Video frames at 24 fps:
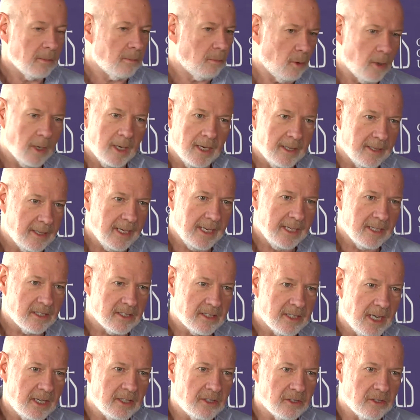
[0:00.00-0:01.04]
boy, are they
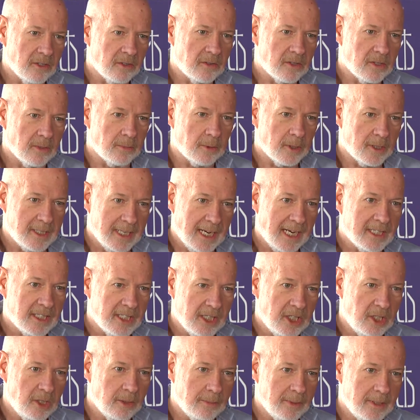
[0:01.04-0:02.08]
essential to
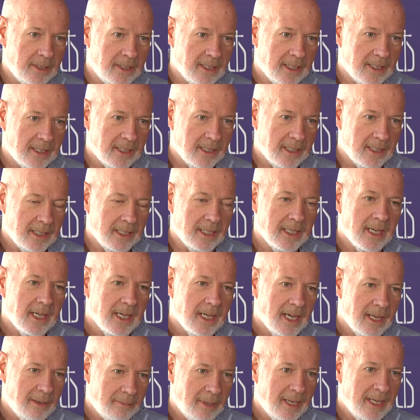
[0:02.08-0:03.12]
protecting human dignity
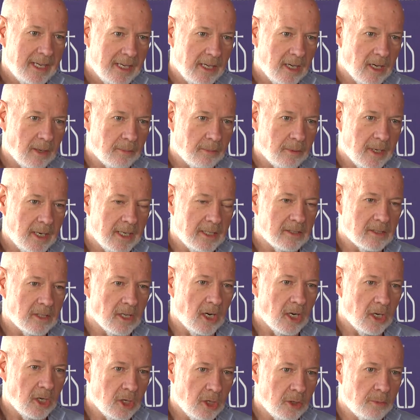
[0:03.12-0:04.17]
and making our place
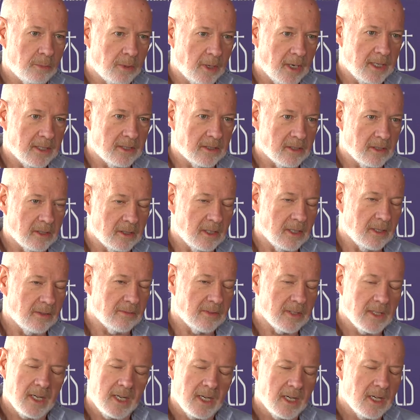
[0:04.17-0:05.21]
a good place to live.
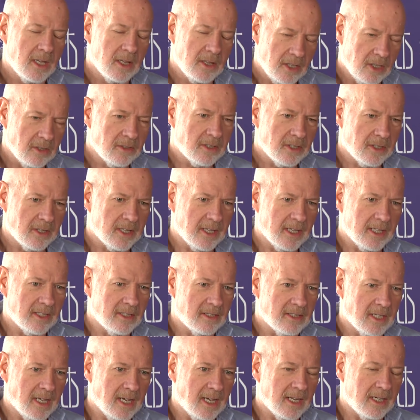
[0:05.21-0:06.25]
Those are
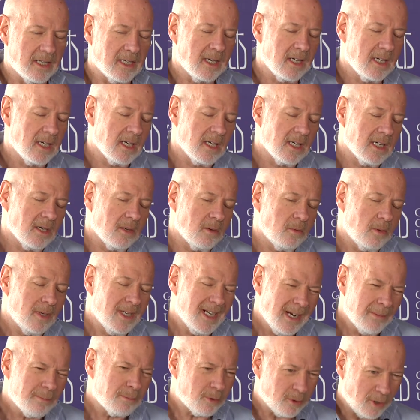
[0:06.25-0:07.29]
things that we're
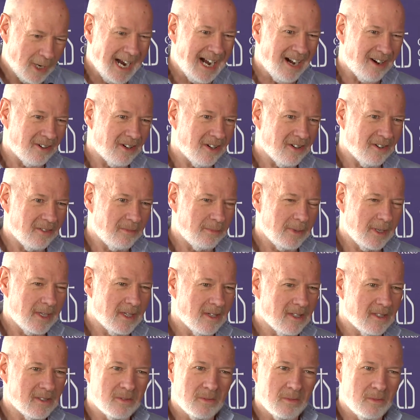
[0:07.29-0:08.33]
not proud of
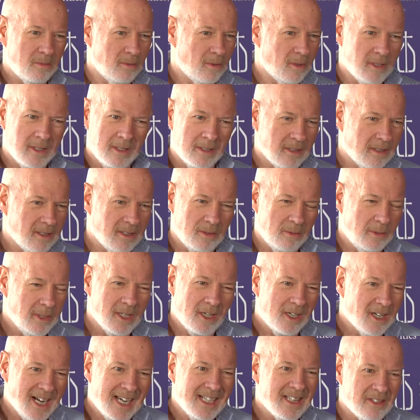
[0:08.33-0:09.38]
because we
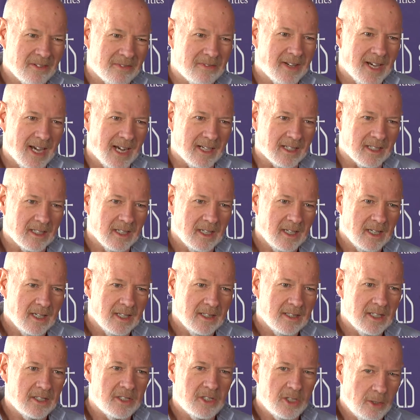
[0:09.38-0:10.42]
don't like the fact
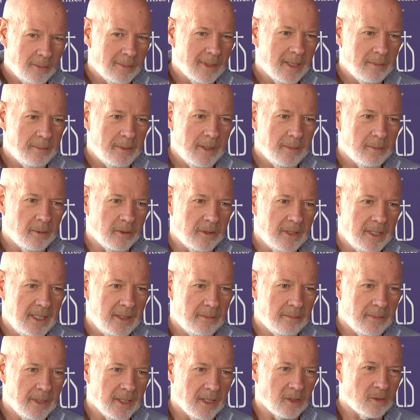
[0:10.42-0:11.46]
that too many people
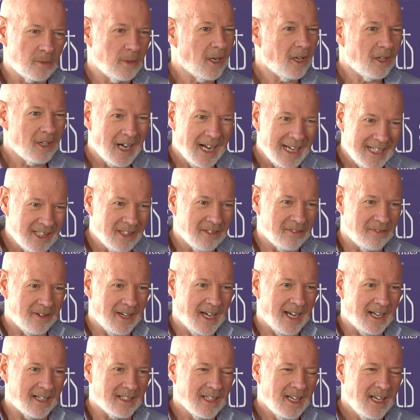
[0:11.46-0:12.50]
need meals. We don't like the
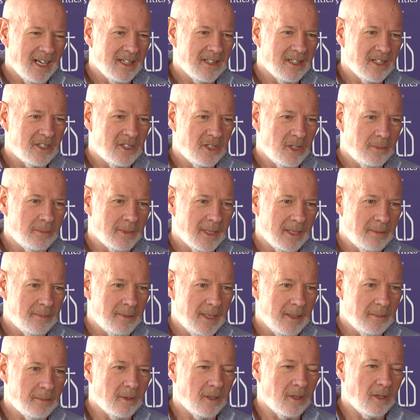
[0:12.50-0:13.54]
fact that too many
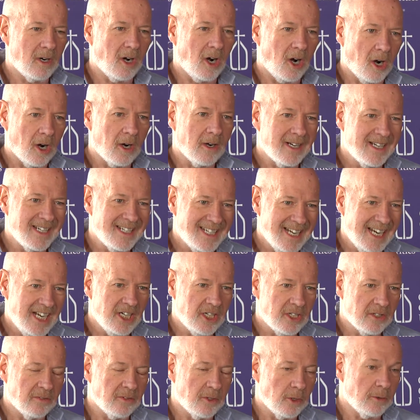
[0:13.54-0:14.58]
people are in
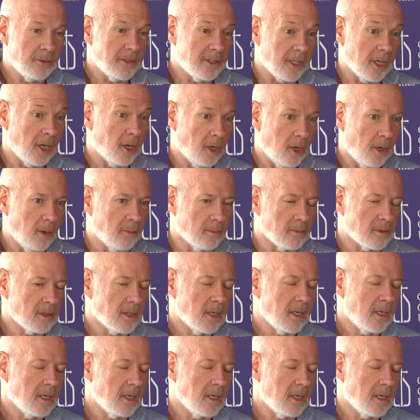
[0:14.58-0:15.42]
danger of losing their homes.